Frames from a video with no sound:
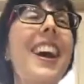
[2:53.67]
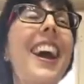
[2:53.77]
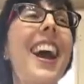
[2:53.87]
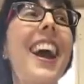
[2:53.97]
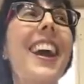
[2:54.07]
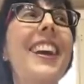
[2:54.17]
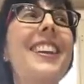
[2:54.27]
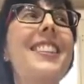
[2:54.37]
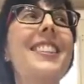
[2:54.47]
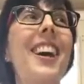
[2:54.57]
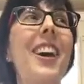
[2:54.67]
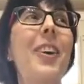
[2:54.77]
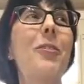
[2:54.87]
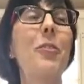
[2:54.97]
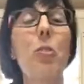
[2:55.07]
And
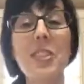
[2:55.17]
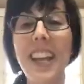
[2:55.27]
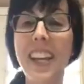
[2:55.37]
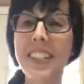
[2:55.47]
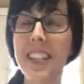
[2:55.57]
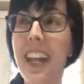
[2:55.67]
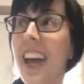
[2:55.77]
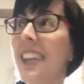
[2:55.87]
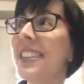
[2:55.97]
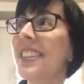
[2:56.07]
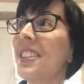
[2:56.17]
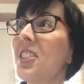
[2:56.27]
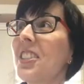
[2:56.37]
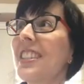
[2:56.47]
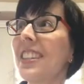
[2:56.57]
of course, Hannah did ask, and
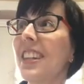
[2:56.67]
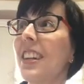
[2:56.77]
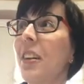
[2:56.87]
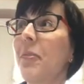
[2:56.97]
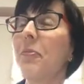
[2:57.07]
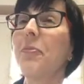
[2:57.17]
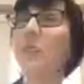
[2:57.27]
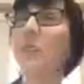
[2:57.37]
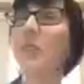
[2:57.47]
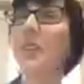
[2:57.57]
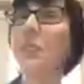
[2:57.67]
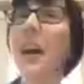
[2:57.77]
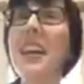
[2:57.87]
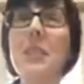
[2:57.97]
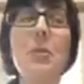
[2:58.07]
she said, my
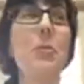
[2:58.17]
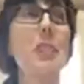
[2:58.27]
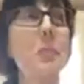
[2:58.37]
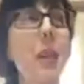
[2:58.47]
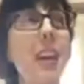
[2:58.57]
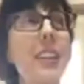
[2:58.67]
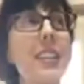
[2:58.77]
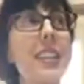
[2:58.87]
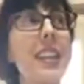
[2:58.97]
husband responded.